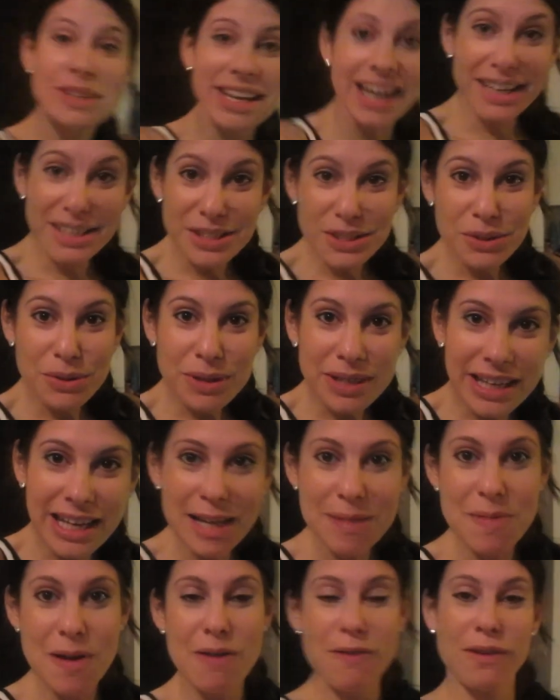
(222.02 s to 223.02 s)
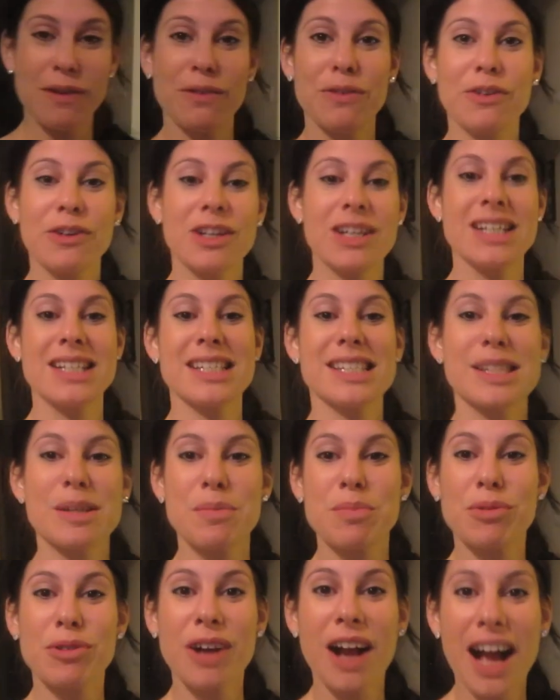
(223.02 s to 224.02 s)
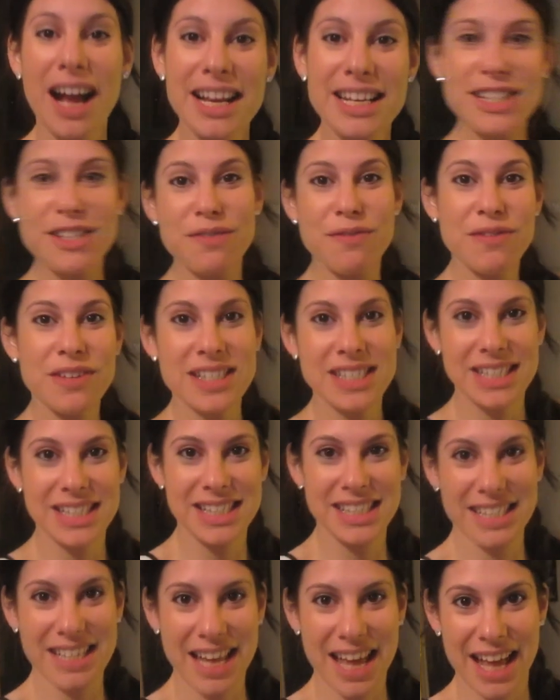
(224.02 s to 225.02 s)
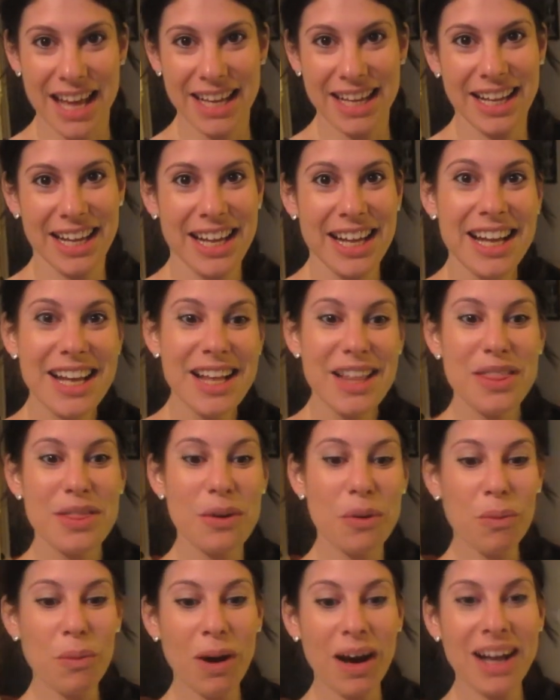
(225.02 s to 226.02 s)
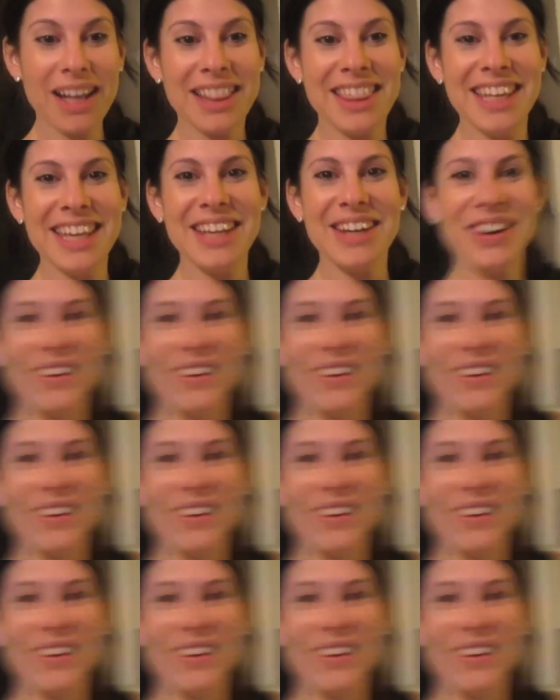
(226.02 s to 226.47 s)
guess who came over for a surprise visit today? The one, the